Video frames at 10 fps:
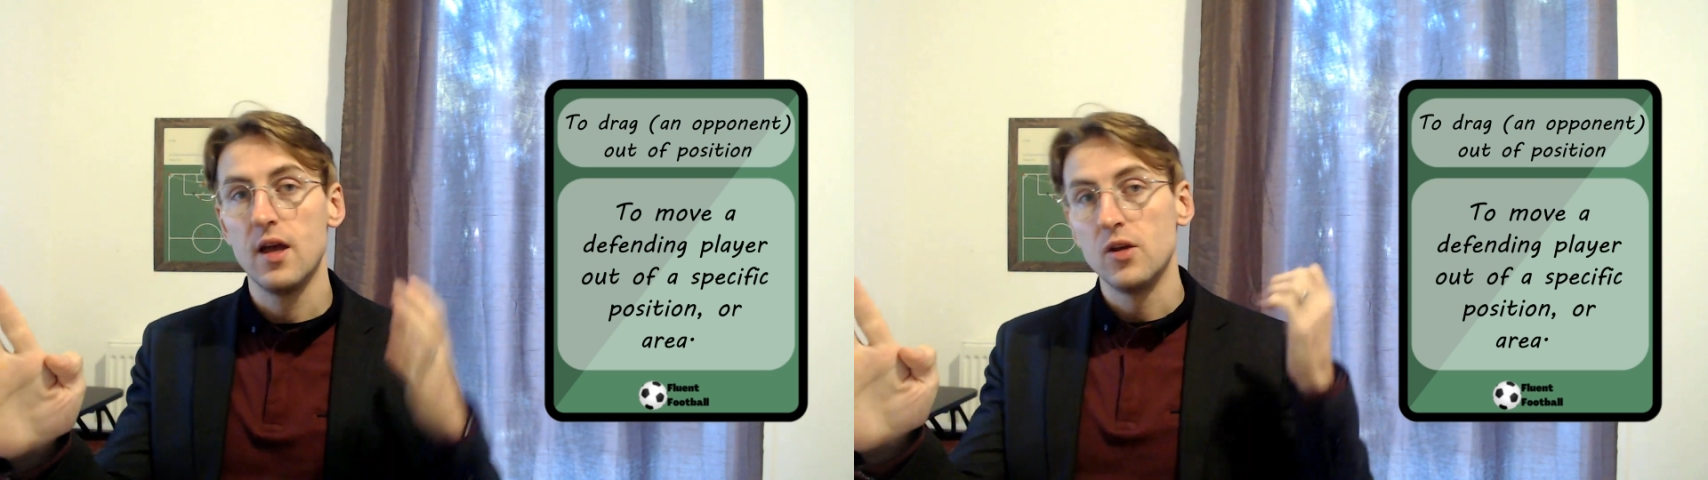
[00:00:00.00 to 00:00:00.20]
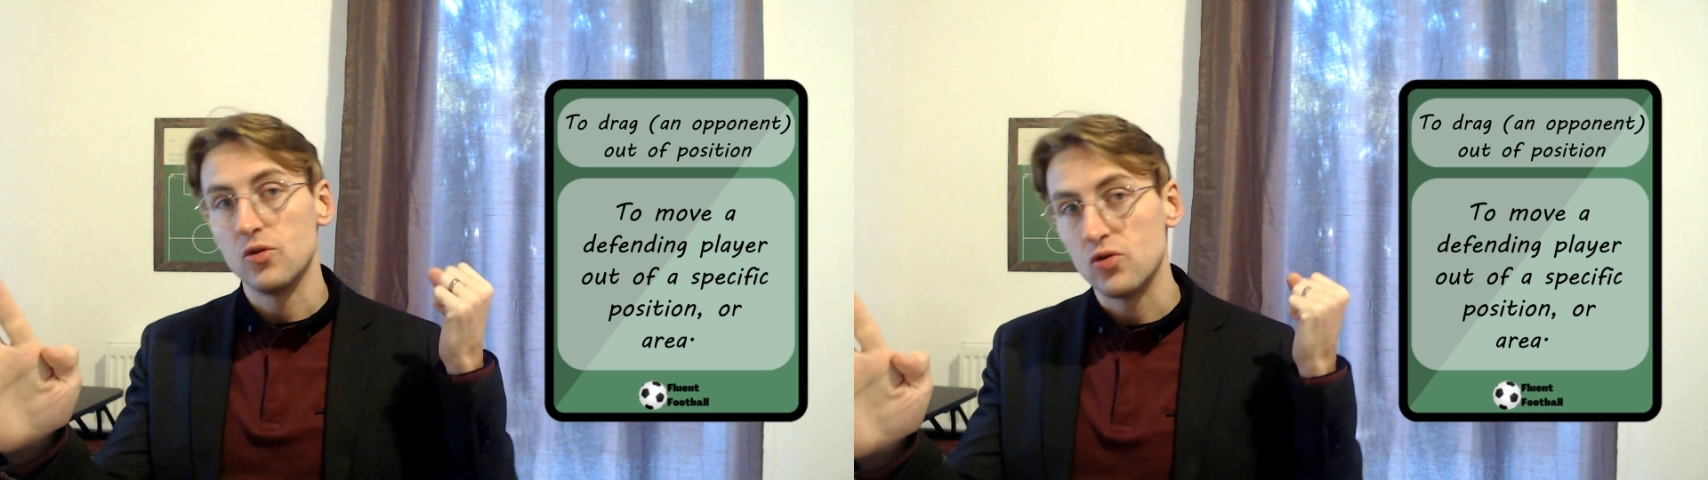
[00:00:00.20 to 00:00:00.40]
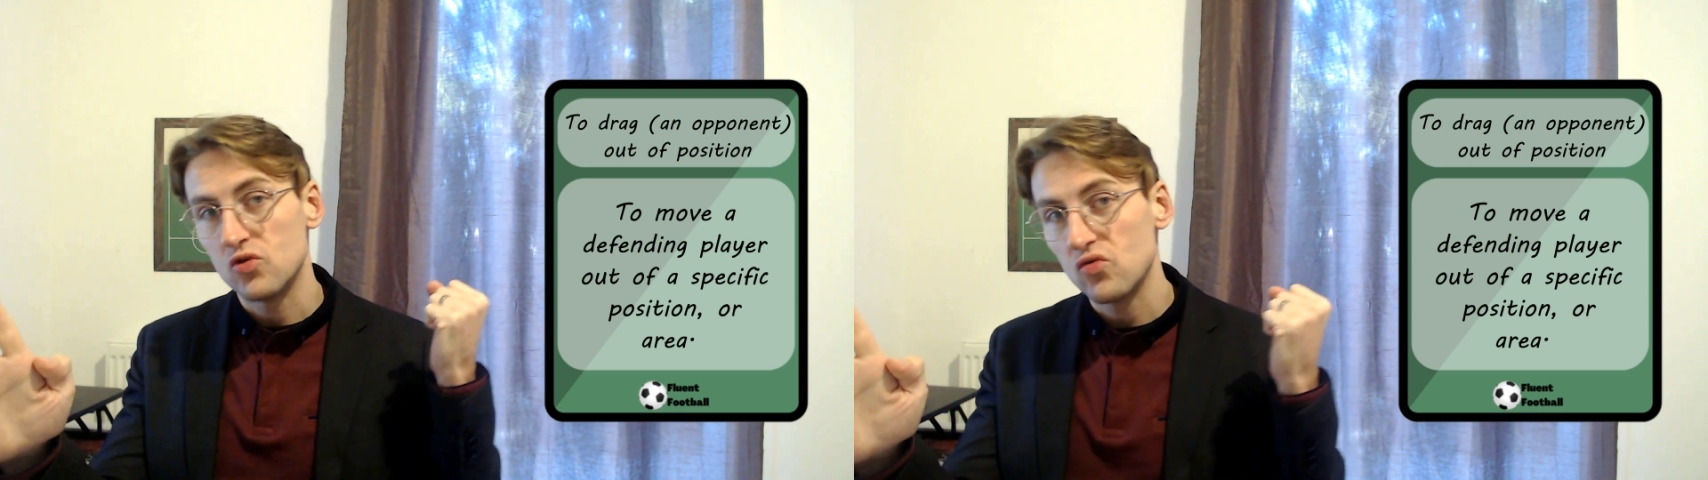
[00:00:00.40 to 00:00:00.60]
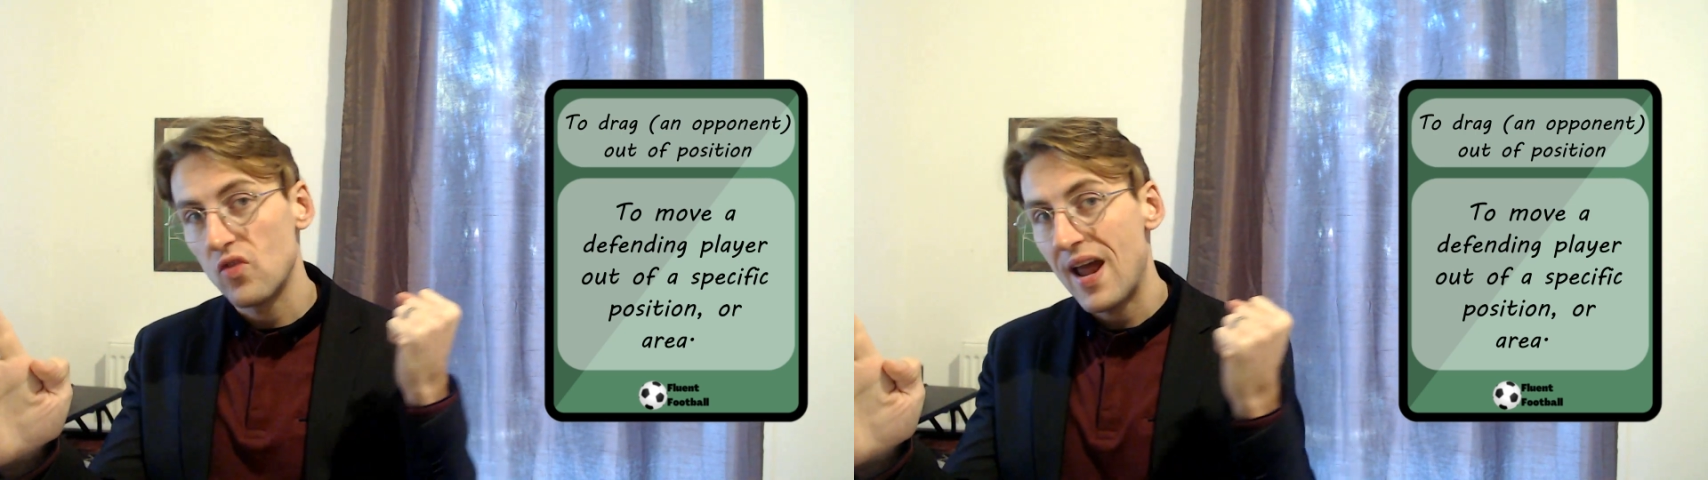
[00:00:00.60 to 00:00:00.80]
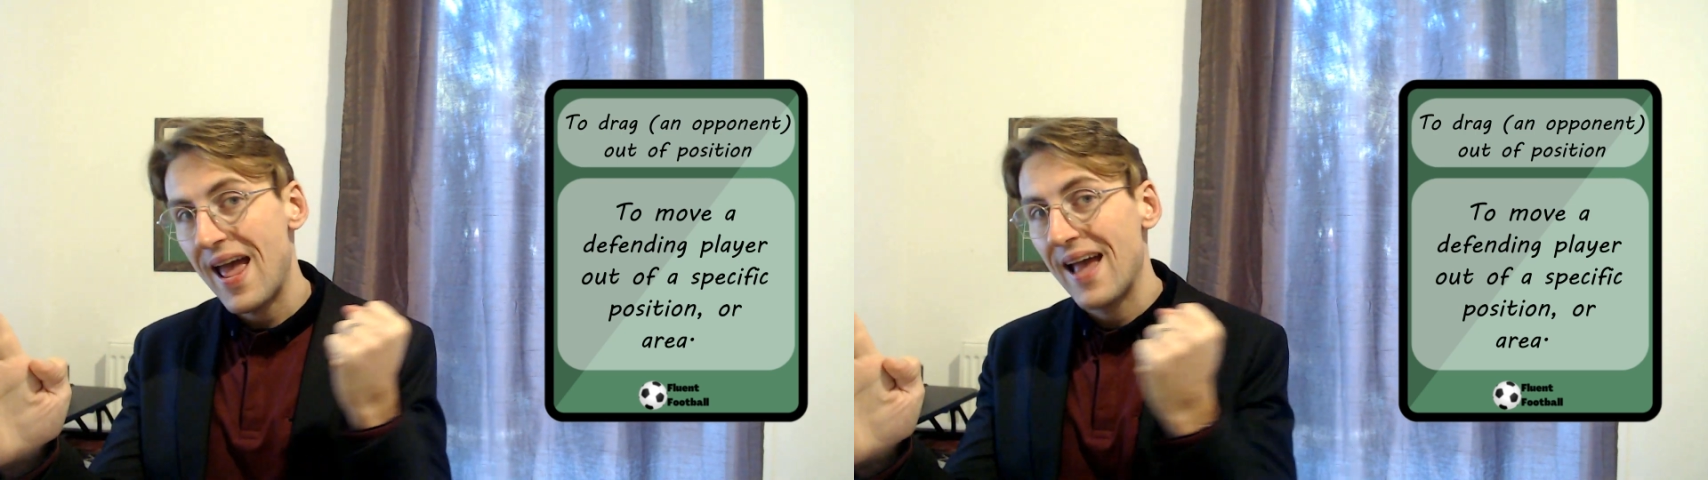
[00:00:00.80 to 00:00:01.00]
to
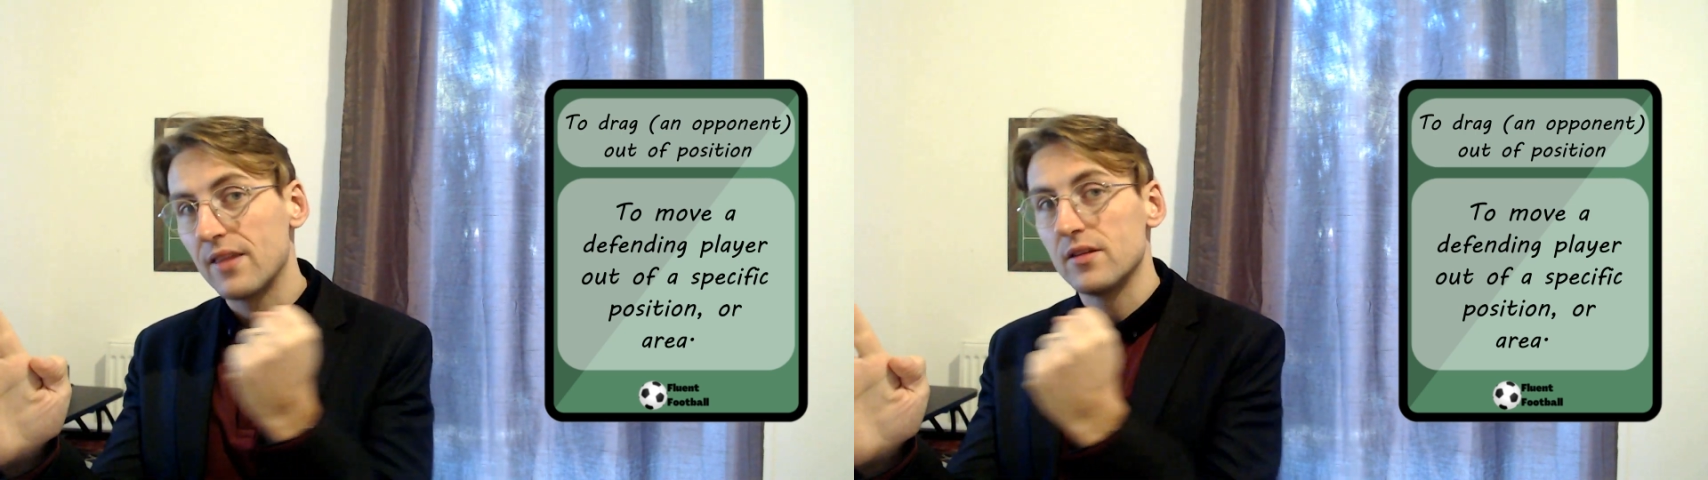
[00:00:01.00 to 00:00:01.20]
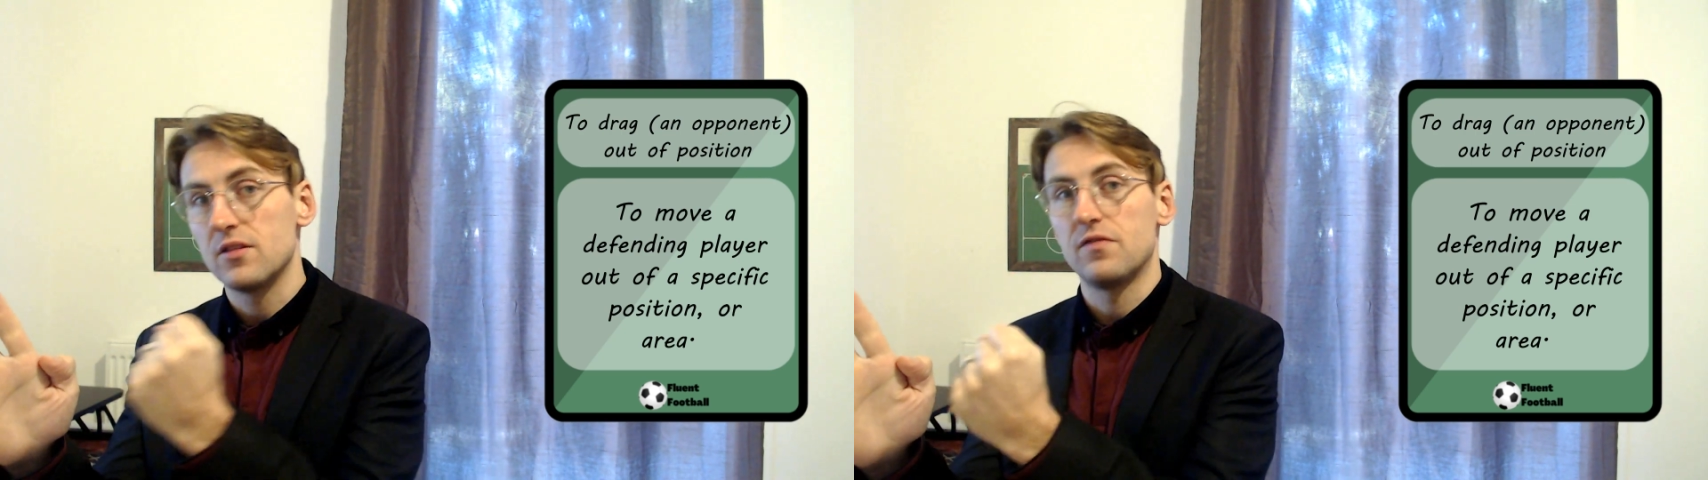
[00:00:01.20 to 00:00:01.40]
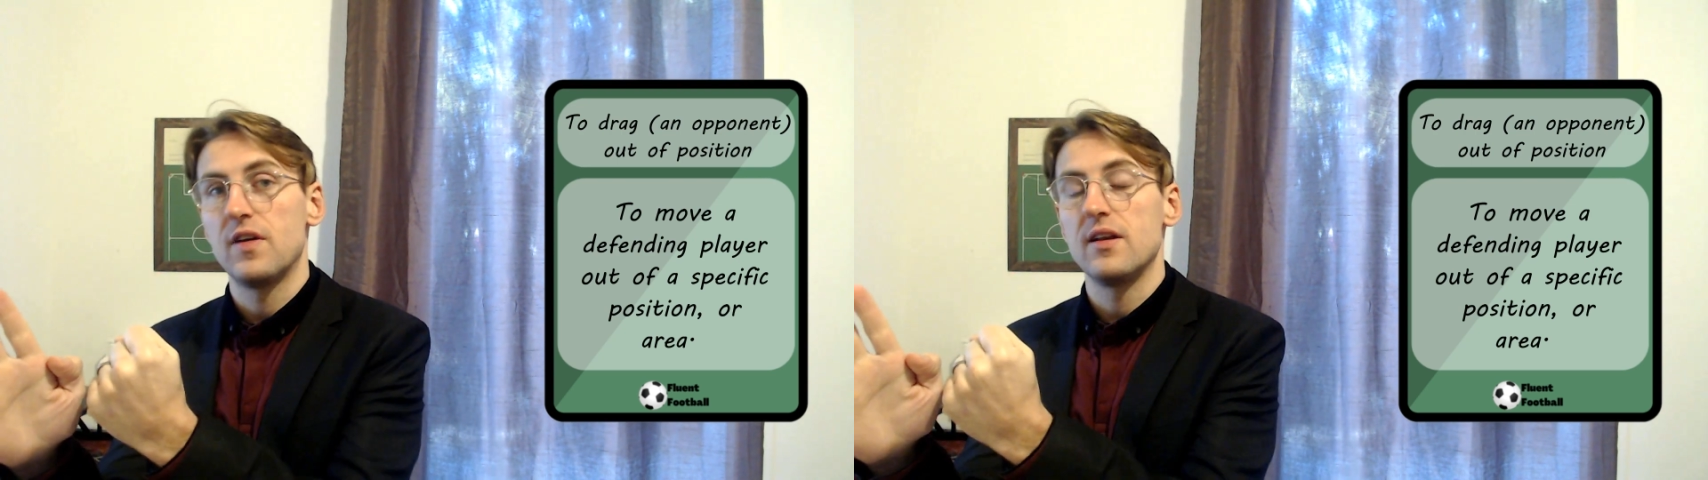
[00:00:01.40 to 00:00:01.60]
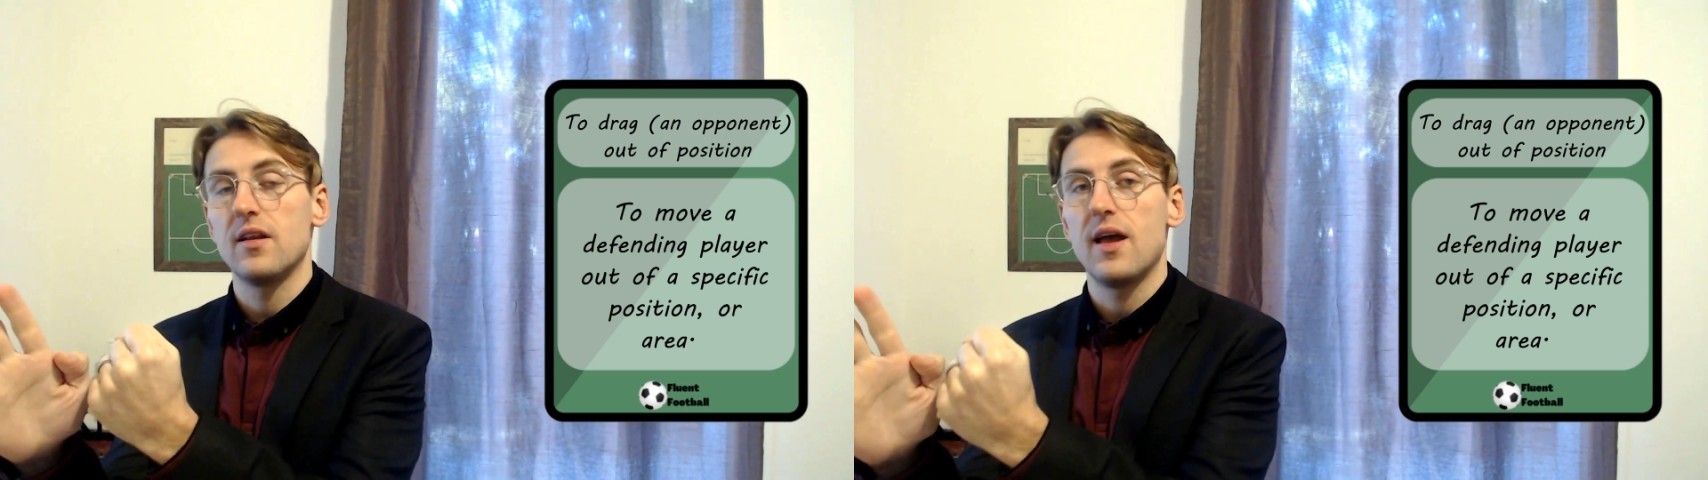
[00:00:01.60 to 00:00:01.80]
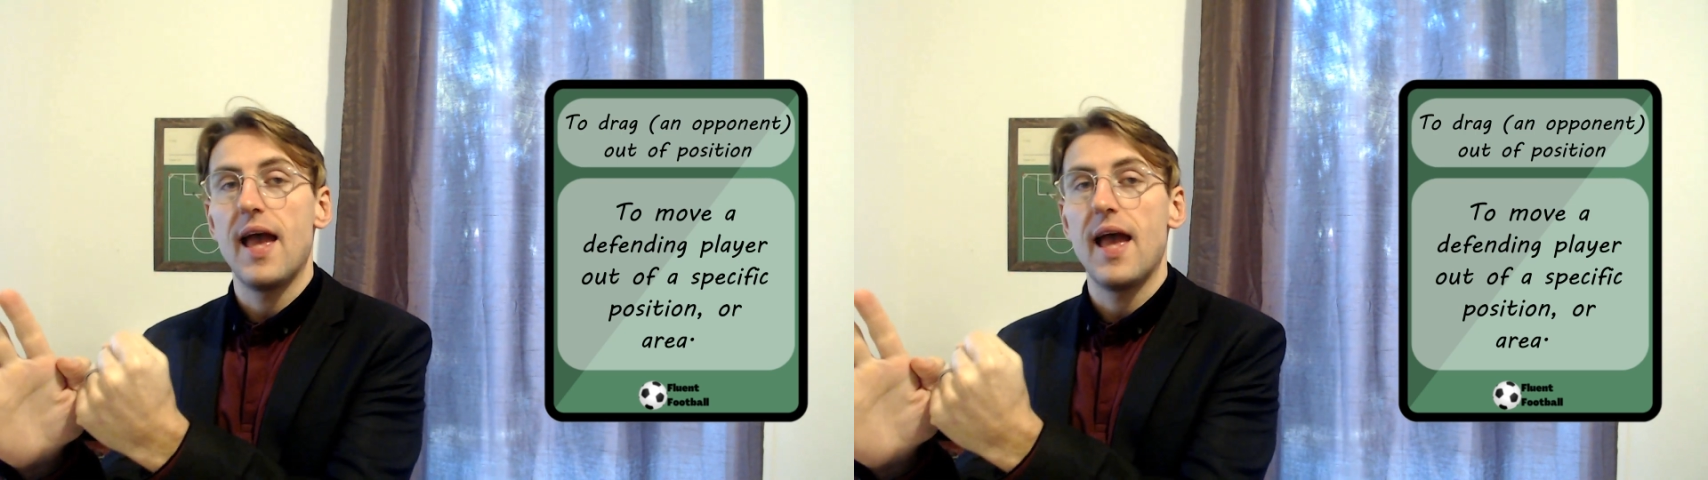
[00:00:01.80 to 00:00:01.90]
drag the defender